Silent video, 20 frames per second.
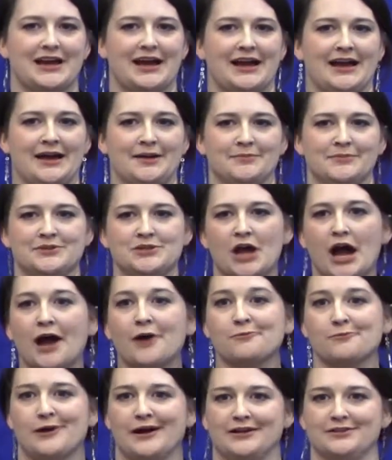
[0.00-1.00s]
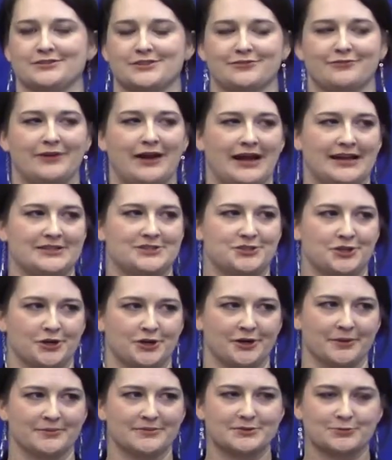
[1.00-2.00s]
not well-defined
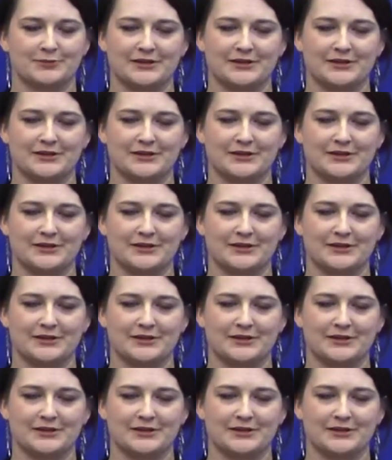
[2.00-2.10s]
terms.